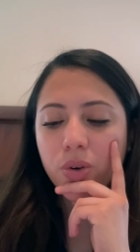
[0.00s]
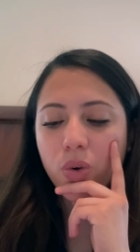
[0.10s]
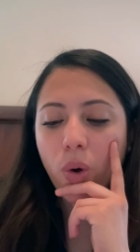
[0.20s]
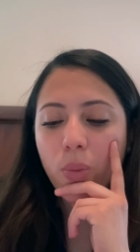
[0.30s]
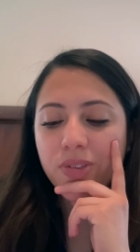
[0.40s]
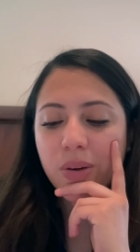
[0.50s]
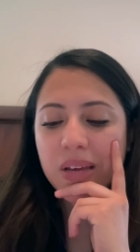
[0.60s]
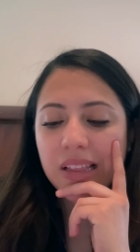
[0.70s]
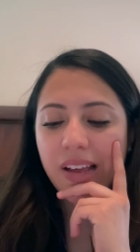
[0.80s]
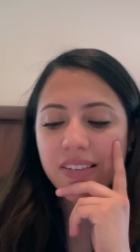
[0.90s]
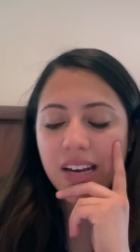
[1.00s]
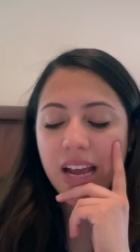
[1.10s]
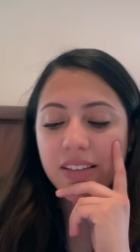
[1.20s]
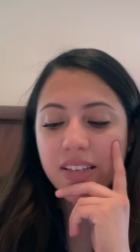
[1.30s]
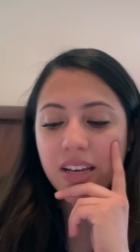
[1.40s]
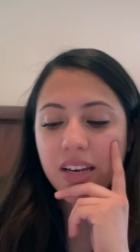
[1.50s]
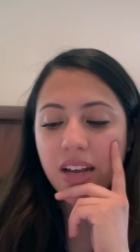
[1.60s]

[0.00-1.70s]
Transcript: normal is going to be less than 18.